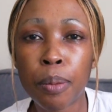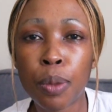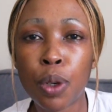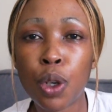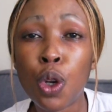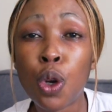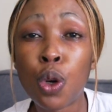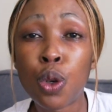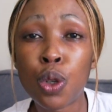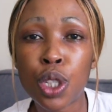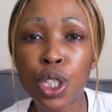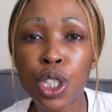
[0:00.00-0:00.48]

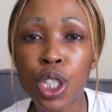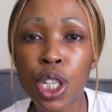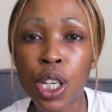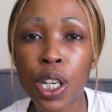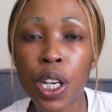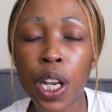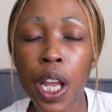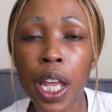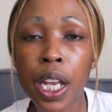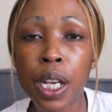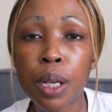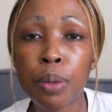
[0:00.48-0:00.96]

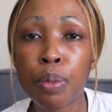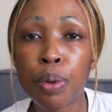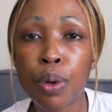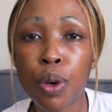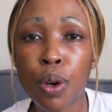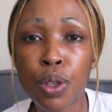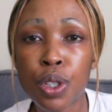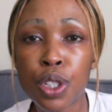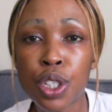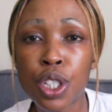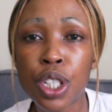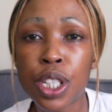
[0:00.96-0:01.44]
notion and
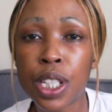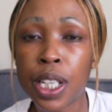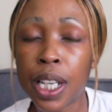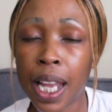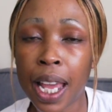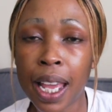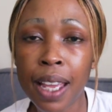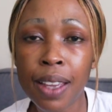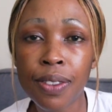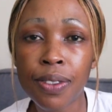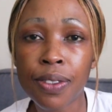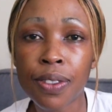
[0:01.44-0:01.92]
approach to
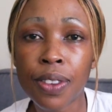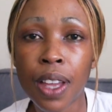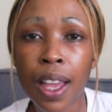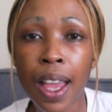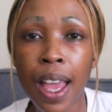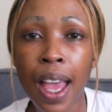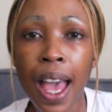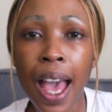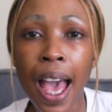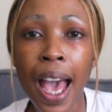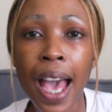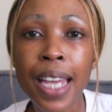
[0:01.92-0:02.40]
life.
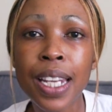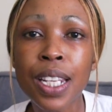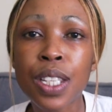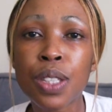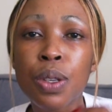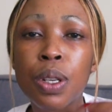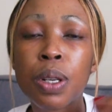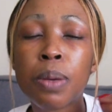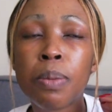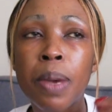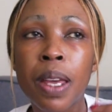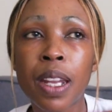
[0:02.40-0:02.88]
I just
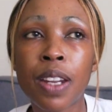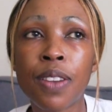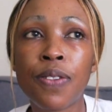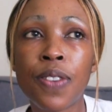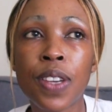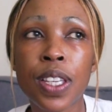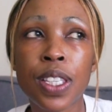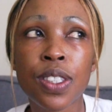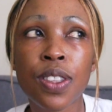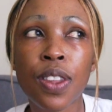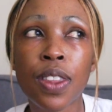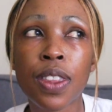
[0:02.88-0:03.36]
want to
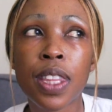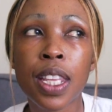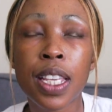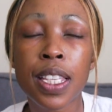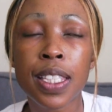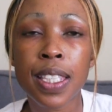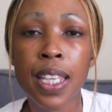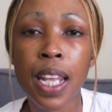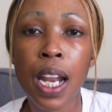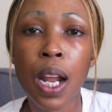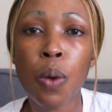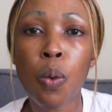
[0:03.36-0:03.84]
manifest the
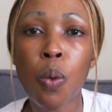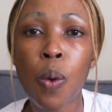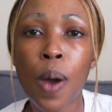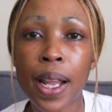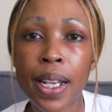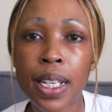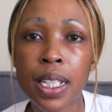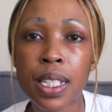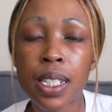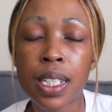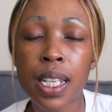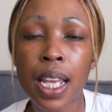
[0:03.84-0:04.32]
things that I
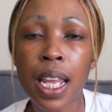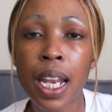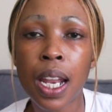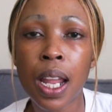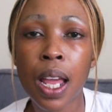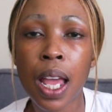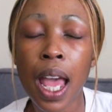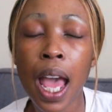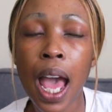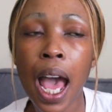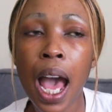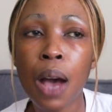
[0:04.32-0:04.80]
want and
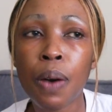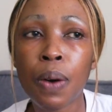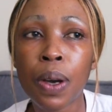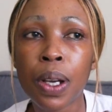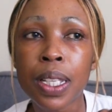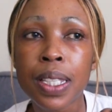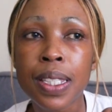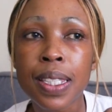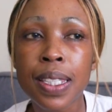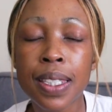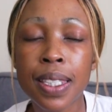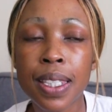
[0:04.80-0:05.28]
how I
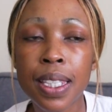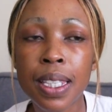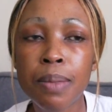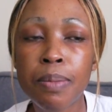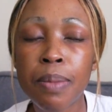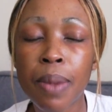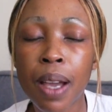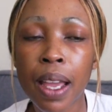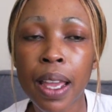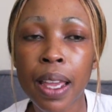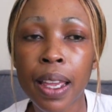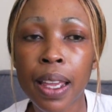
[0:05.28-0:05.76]
see
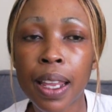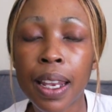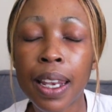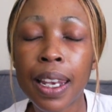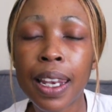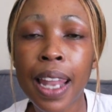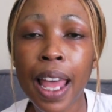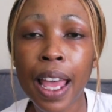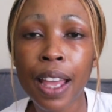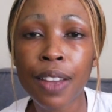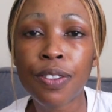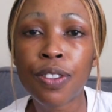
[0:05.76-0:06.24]
my
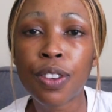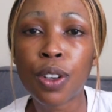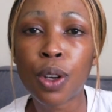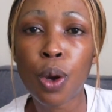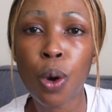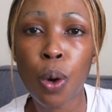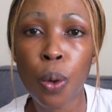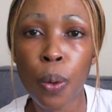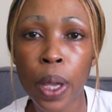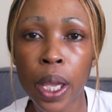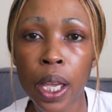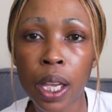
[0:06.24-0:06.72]
life
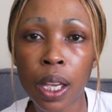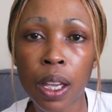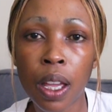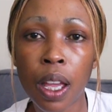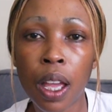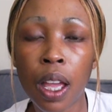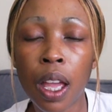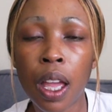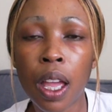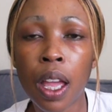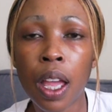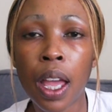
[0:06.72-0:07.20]
going,
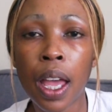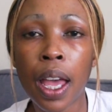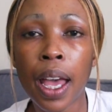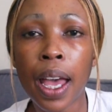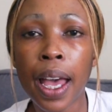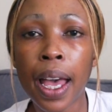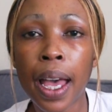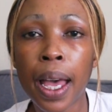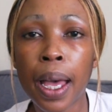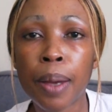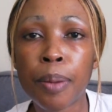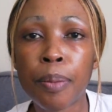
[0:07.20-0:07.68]

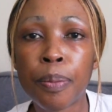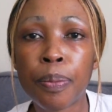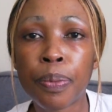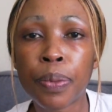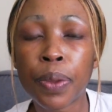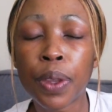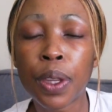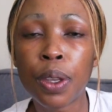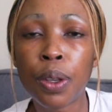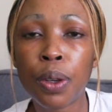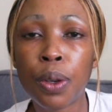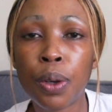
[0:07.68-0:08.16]
you